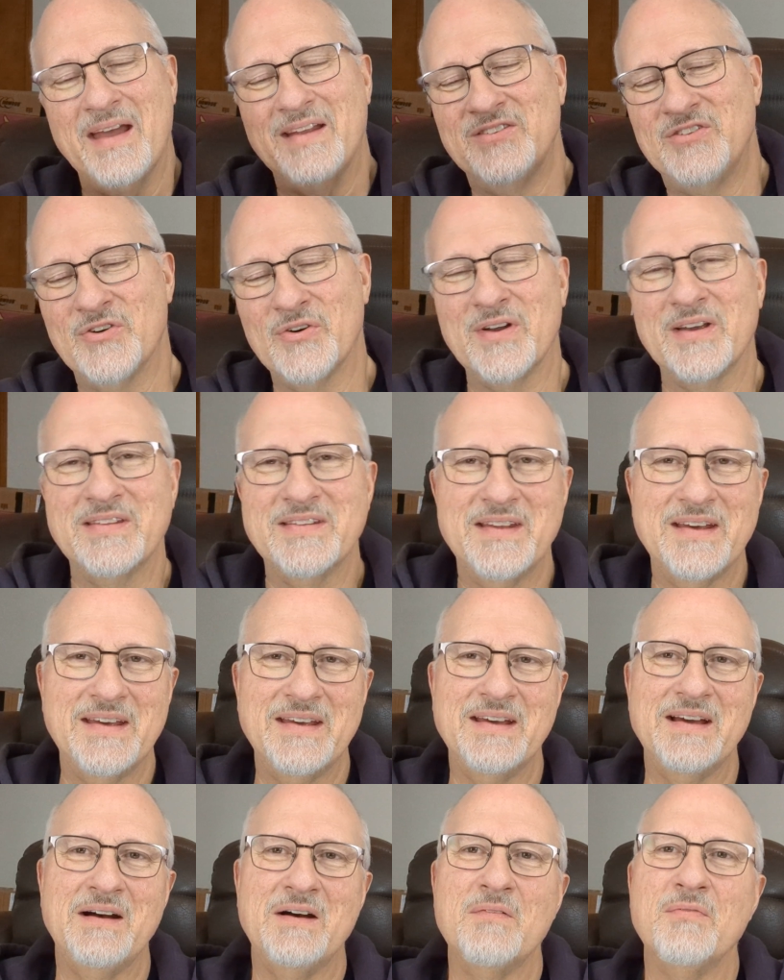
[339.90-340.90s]
during
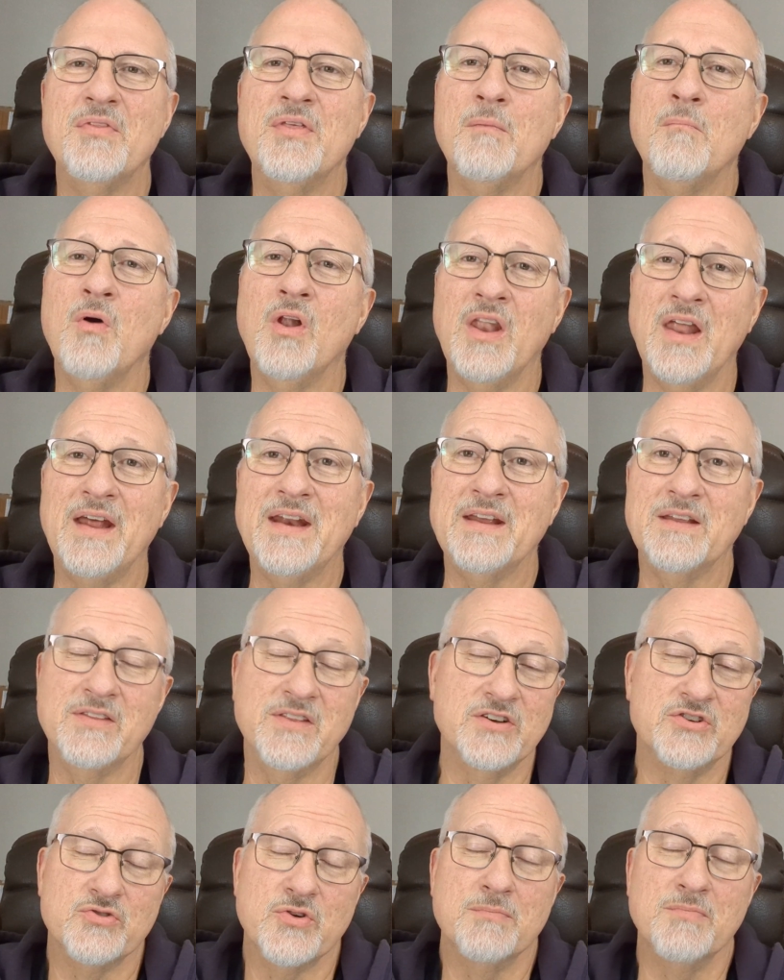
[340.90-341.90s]
the millennium,
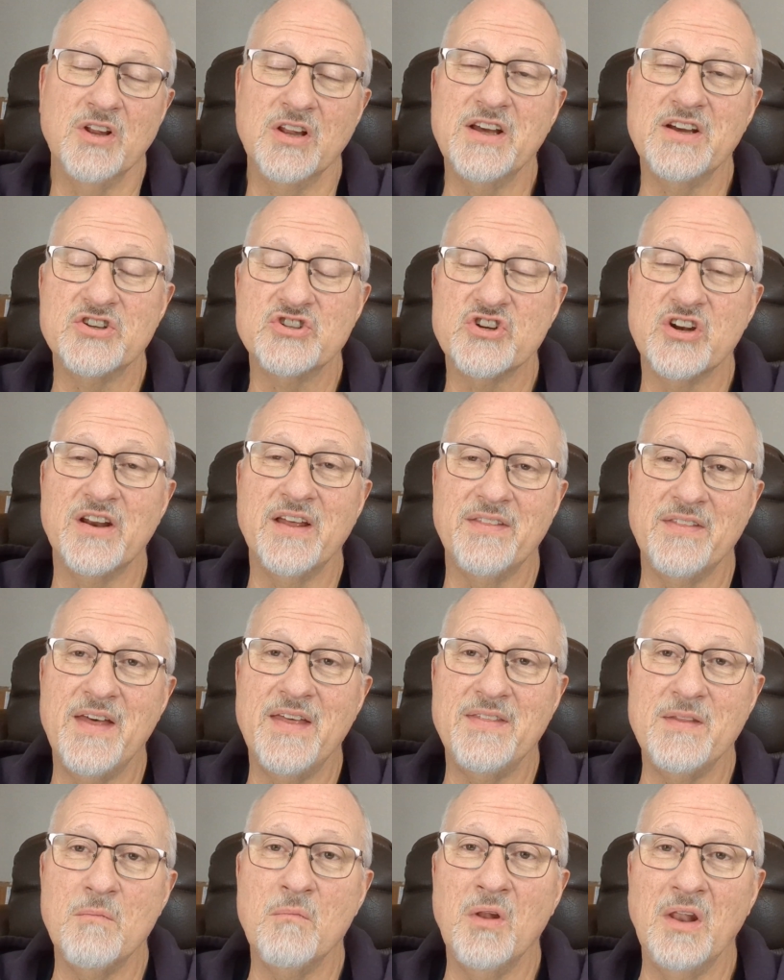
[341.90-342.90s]
the tribulation, and
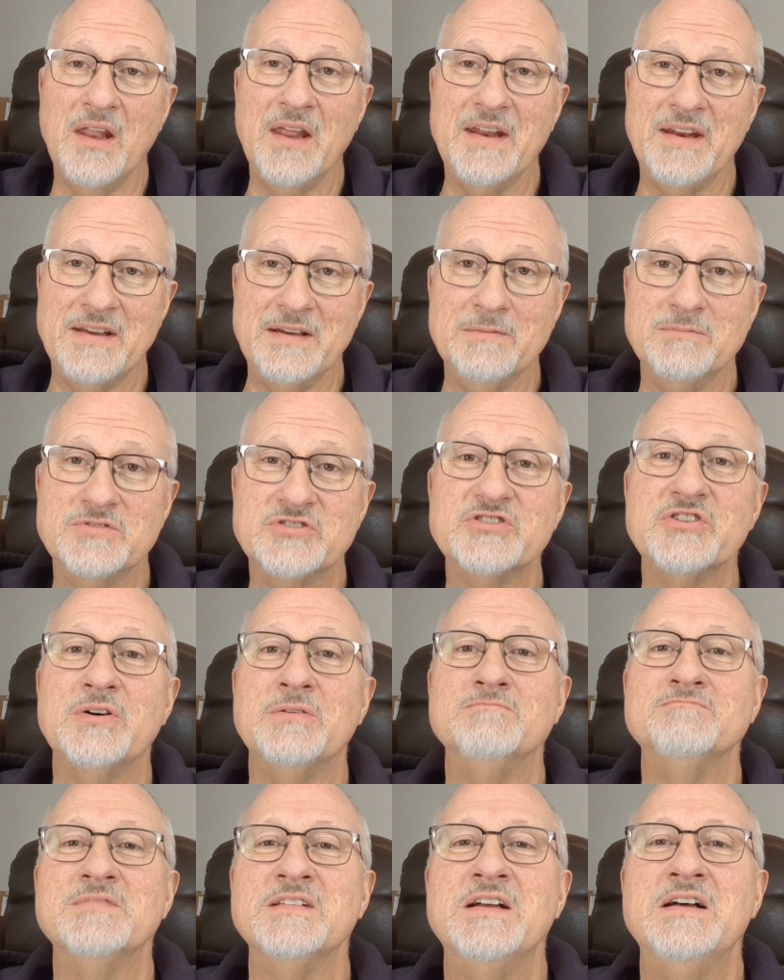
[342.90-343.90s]
then the millennium. So
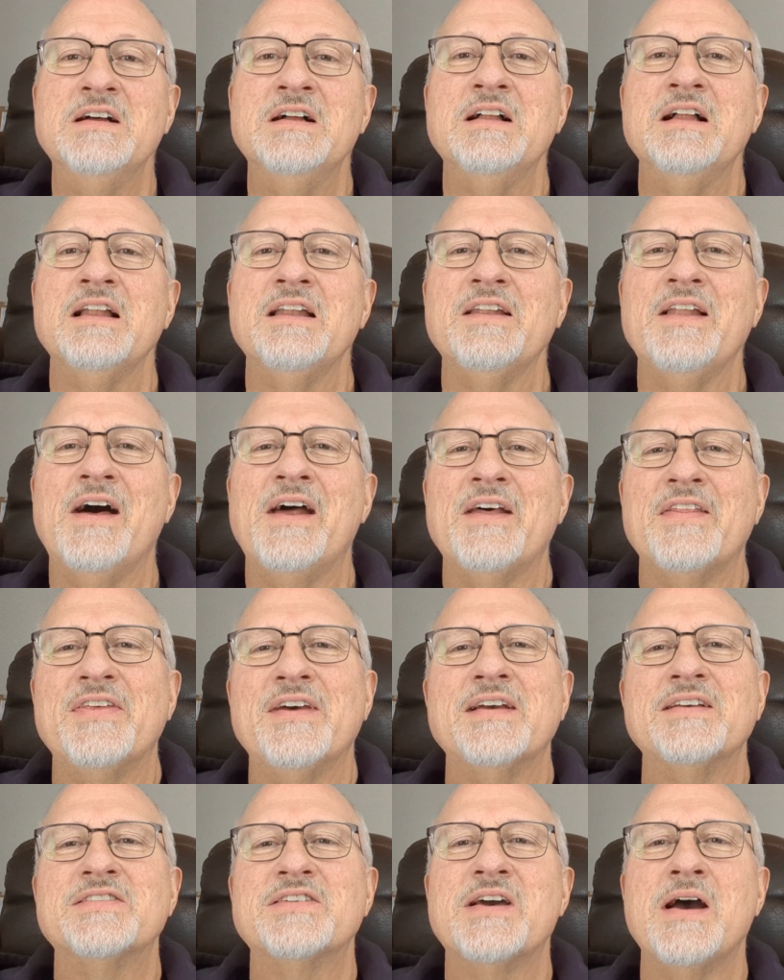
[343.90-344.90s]
a lot of
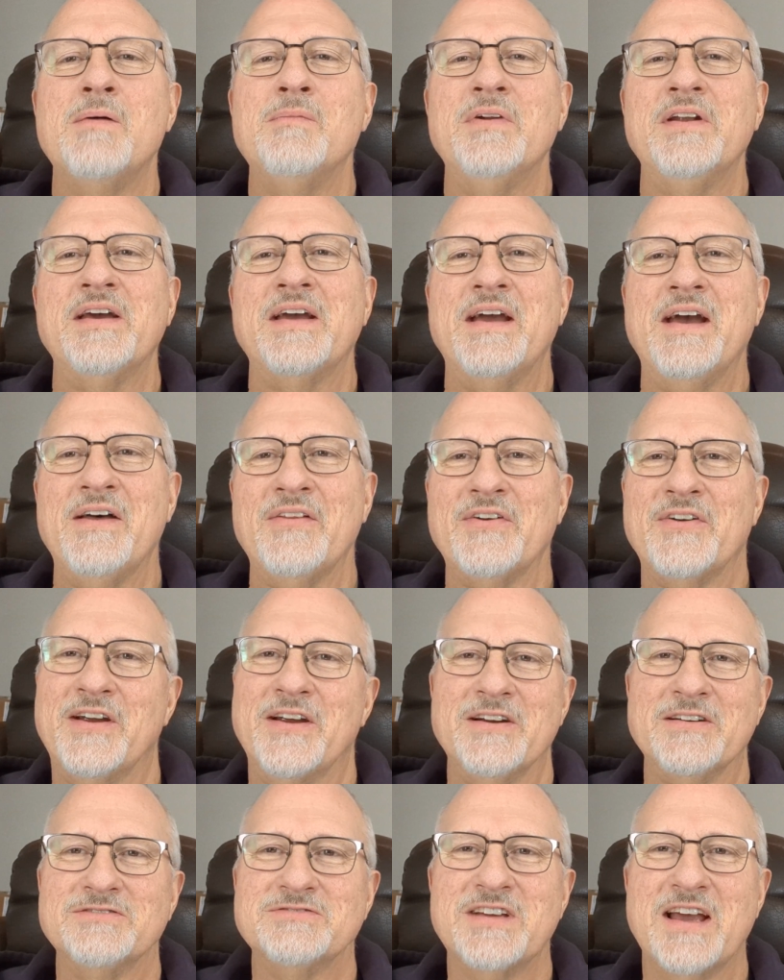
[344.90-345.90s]
things coming together
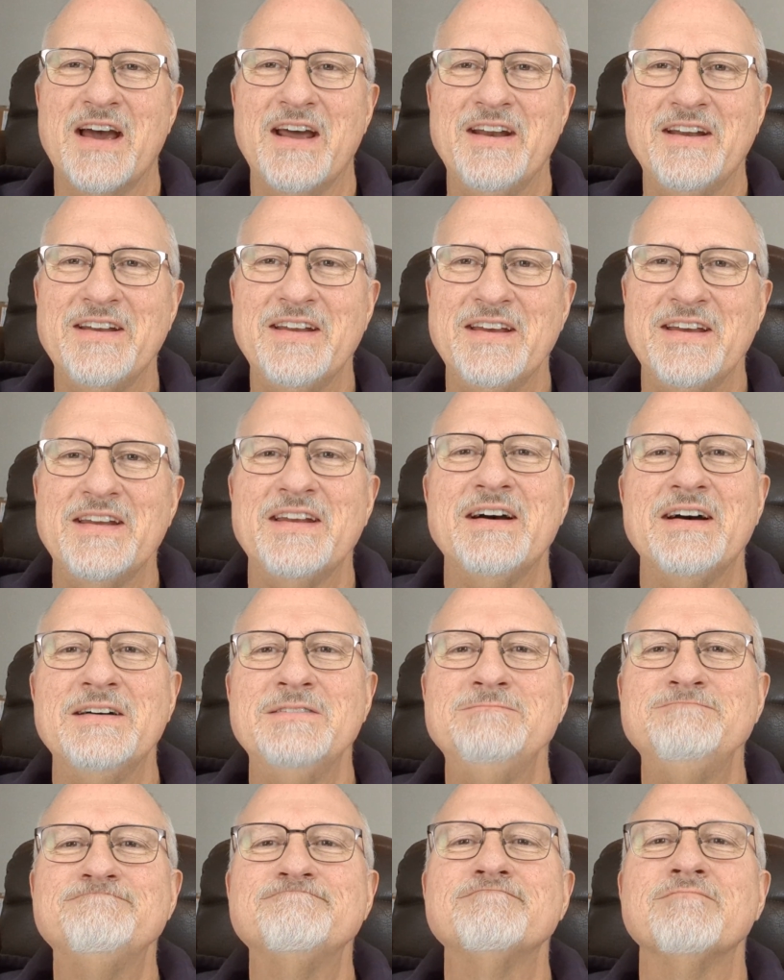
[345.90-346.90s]
here. Kind of neat, huh?
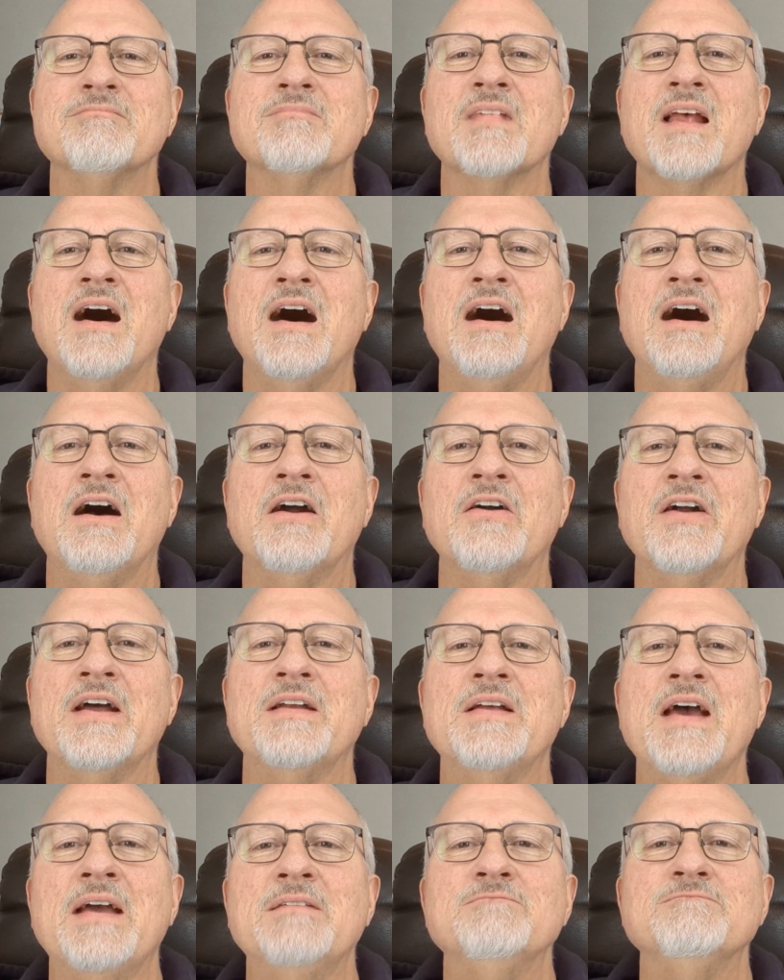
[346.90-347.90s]
All right.
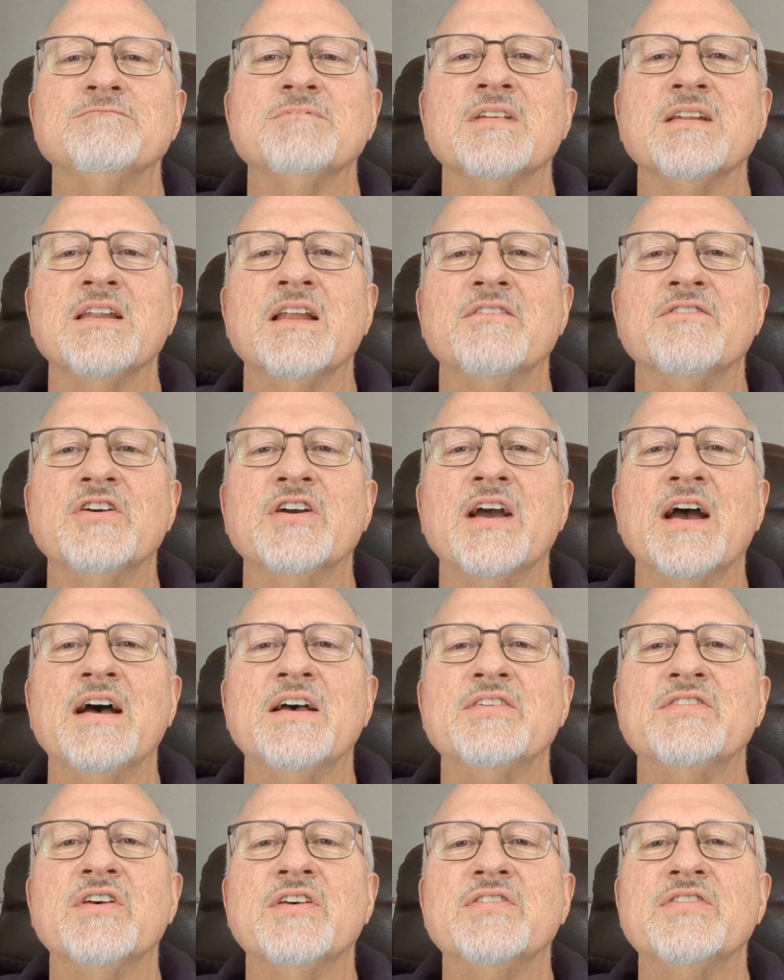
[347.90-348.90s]
Hey, love you
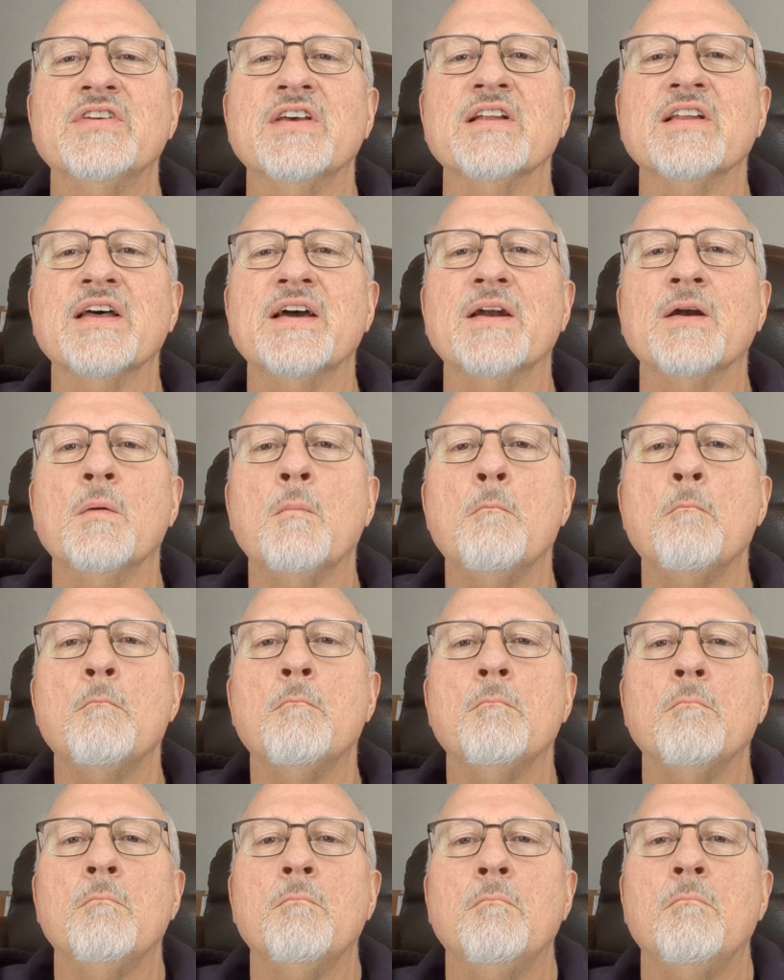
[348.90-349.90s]
guys. See you later.
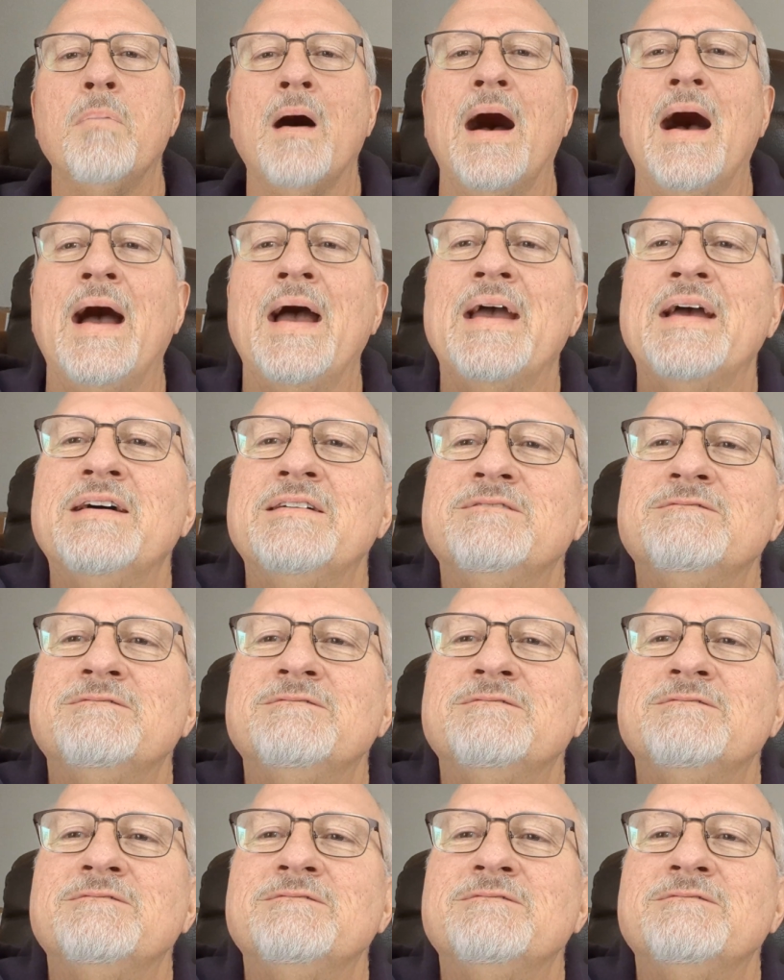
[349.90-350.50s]
Bye.